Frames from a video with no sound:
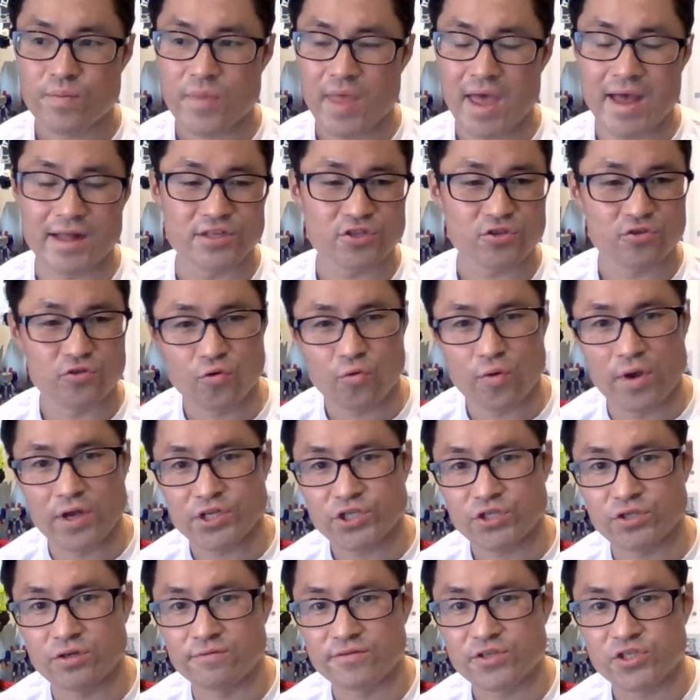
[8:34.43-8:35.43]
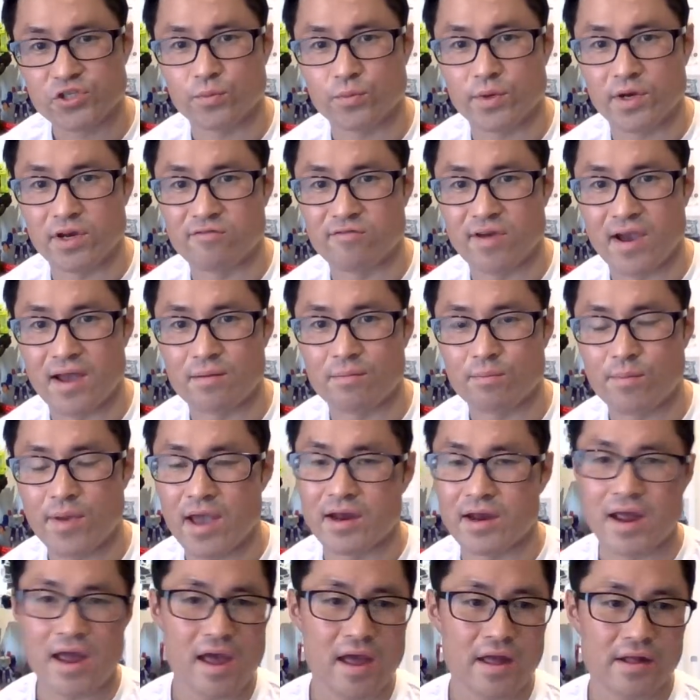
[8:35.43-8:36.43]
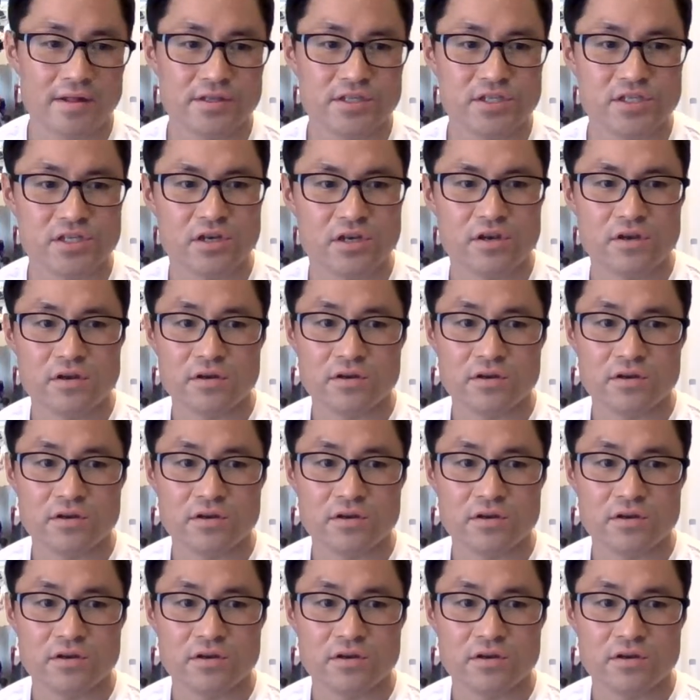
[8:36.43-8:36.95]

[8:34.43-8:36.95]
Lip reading: the question of, should we run paid ads?